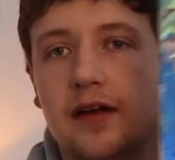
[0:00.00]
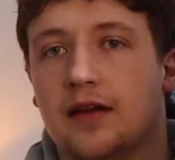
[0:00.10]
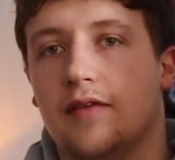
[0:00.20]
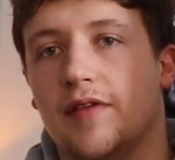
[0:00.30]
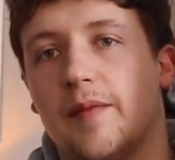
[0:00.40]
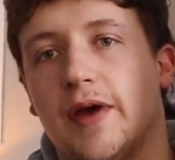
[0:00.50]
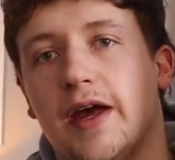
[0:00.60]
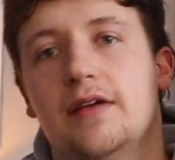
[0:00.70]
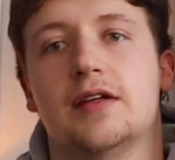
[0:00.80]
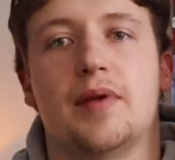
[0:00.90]
I love that
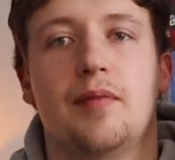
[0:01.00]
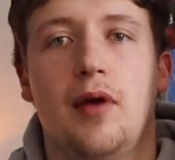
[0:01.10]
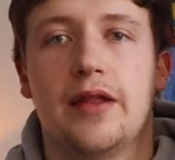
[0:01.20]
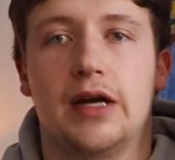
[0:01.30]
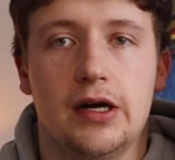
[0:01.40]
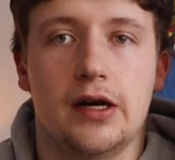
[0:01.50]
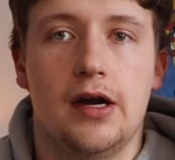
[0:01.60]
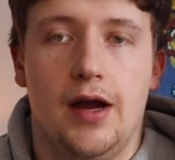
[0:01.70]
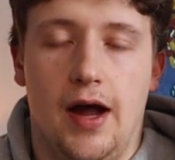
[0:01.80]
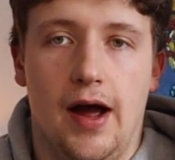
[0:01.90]
man. He's my brother.
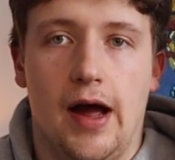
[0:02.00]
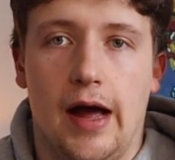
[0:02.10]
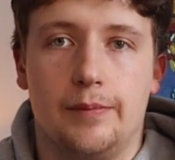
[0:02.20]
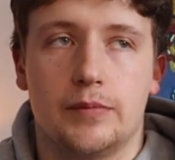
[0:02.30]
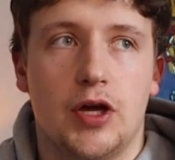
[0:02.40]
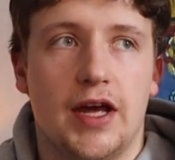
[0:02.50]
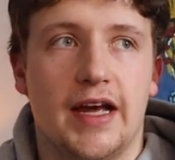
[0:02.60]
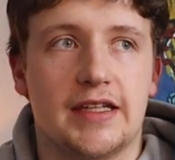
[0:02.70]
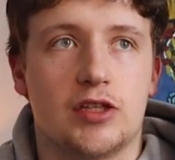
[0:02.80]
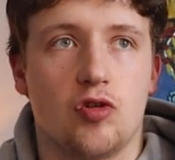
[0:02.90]

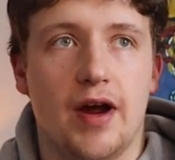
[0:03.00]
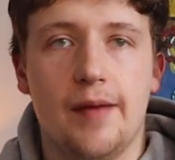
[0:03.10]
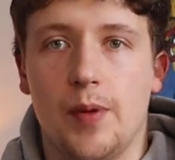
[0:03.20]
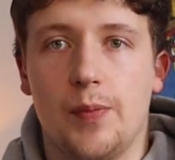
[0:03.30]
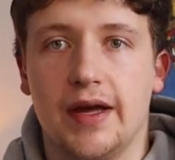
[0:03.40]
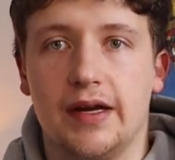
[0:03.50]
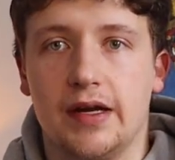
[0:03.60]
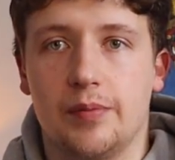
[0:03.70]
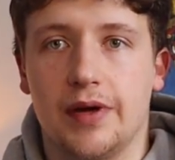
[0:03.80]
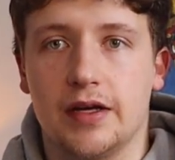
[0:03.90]
His grandpa
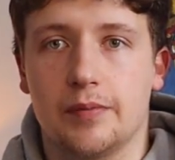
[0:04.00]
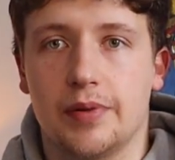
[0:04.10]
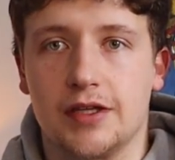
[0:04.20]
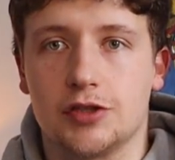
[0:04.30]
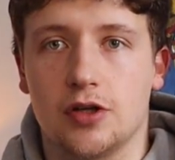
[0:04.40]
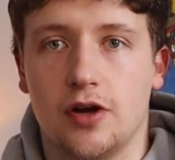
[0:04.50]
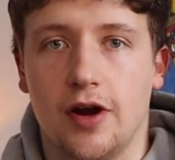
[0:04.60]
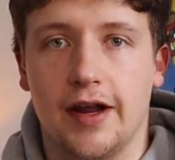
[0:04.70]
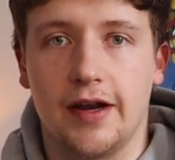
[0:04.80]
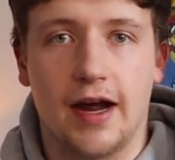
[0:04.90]
painted a picture,
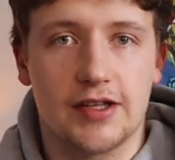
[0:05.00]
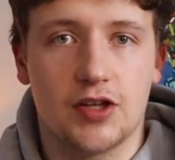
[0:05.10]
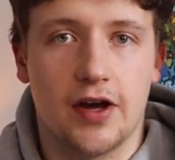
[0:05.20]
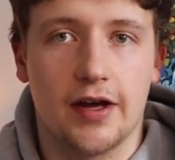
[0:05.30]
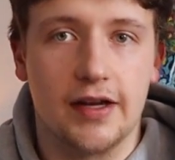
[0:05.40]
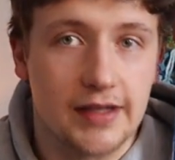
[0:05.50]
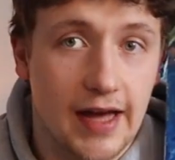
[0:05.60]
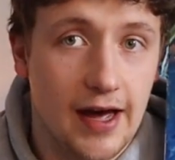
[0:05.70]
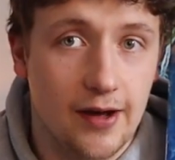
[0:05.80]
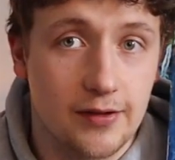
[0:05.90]
and I saw it in his
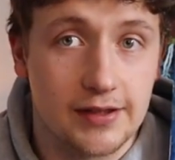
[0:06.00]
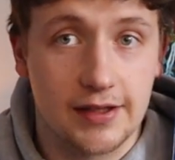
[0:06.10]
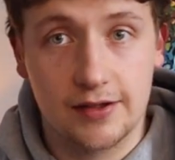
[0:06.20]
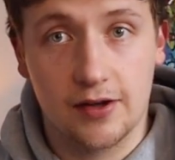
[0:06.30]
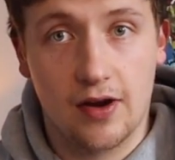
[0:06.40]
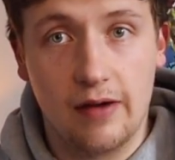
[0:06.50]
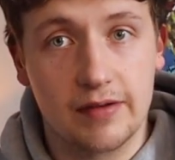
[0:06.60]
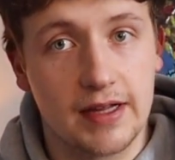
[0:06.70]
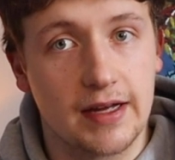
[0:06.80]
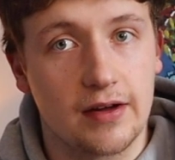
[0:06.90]
house, and, you know, I
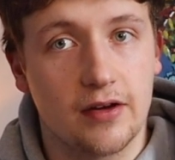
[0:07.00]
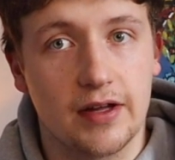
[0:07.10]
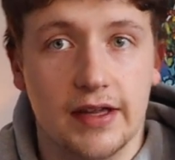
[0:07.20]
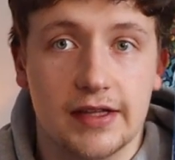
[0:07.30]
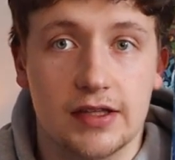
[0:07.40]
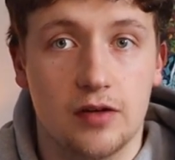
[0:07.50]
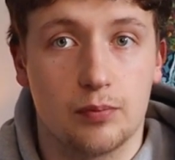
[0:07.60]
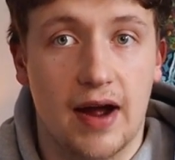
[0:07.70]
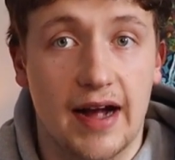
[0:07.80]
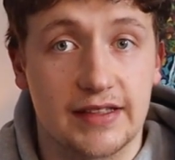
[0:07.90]
was like, okay, this is
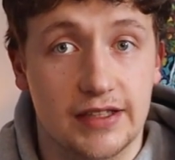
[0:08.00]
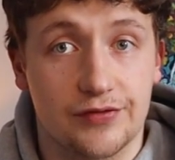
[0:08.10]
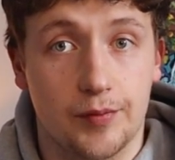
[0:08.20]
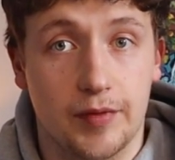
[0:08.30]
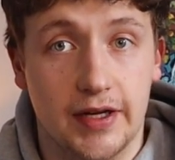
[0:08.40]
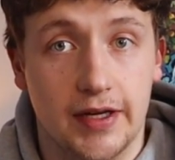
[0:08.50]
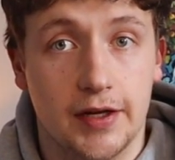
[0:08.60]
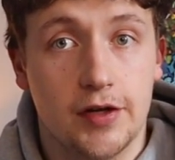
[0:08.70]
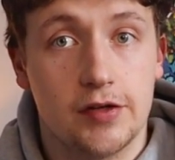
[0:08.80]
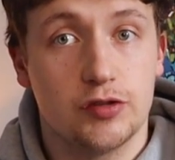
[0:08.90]
good practice for me
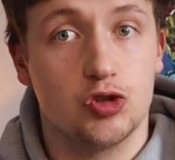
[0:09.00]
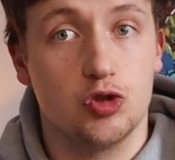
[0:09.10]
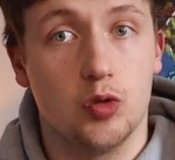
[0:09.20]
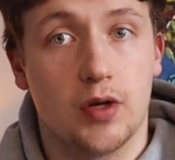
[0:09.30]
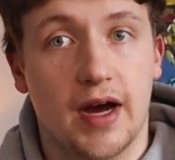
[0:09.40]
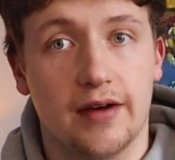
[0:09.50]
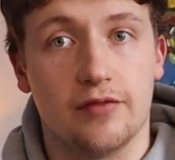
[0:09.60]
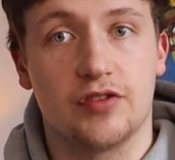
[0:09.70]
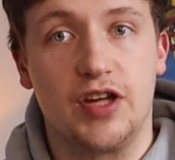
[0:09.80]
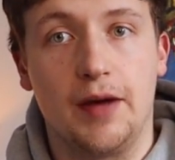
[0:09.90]
to kind
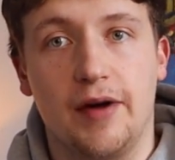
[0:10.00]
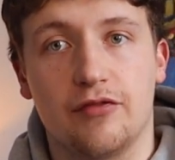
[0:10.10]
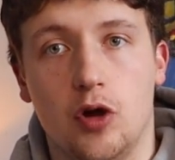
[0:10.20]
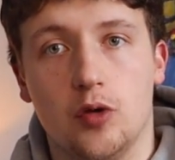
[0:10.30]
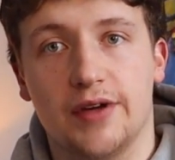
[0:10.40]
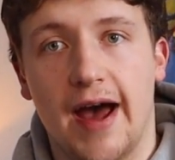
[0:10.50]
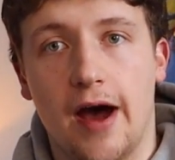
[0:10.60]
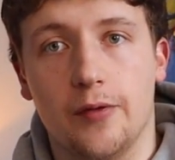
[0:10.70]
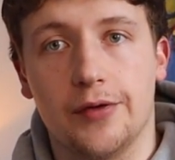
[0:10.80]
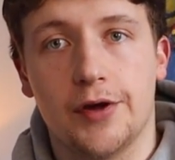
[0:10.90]
of get my flow
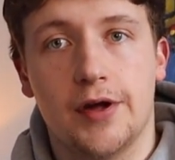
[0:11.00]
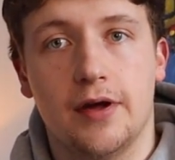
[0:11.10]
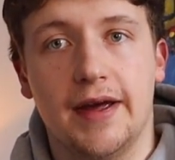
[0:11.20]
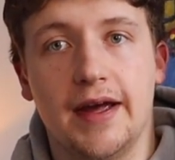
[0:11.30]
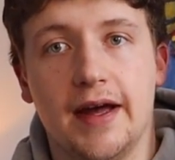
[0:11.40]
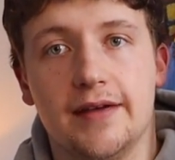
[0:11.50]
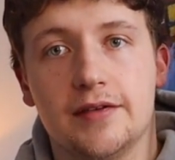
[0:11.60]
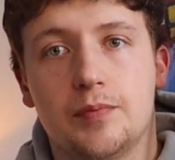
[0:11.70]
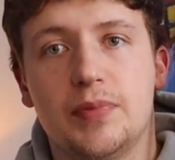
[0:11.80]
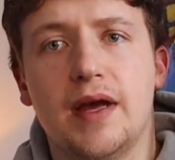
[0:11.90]
down
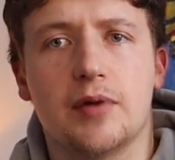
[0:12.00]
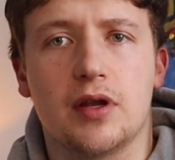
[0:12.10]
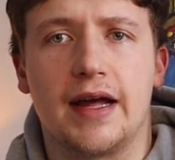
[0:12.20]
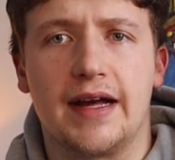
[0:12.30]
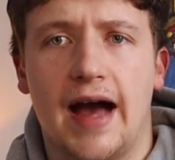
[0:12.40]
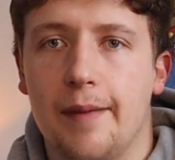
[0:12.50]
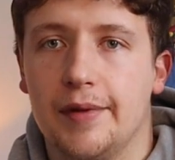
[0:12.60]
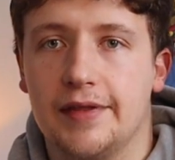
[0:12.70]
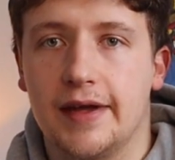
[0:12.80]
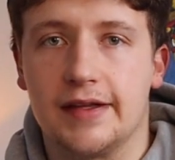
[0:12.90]
and be able to like
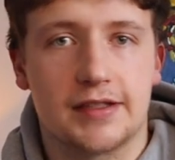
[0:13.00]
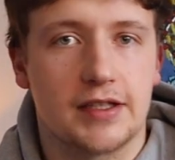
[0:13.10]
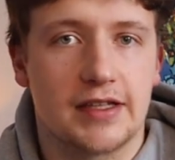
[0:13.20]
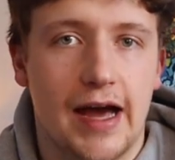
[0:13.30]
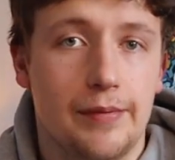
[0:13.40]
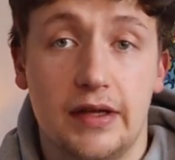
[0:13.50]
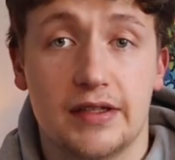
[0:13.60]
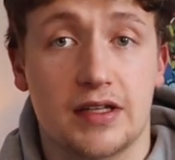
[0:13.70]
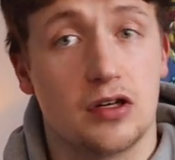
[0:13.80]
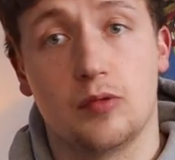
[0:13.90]
copy things, because copying
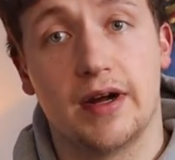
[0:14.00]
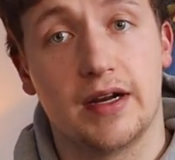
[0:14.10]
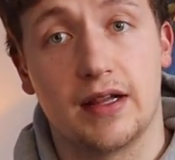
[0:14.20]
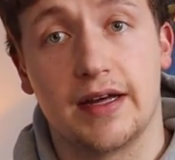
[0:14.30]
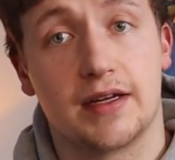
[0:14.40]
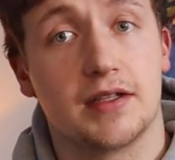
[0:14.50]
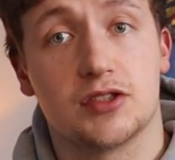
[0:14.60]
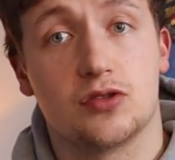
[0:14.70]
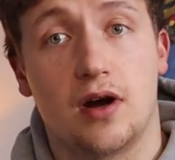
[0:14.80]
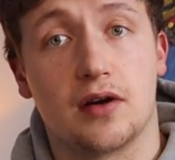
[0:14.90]
is a good way to like get
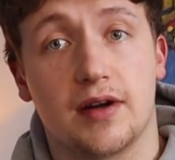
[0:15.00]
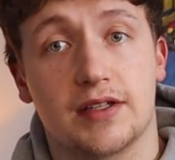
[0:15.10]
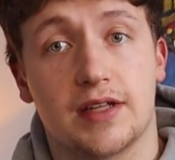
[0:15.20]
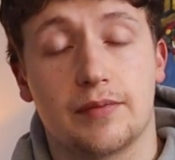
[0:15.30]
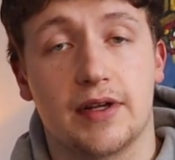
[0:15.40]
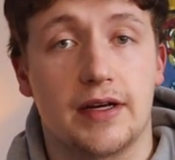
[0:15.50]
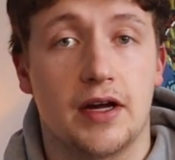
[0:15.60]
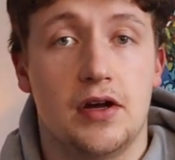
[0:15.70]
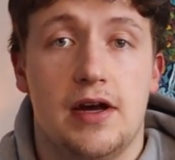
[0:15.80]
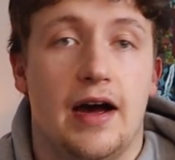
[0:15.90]
stronger at something.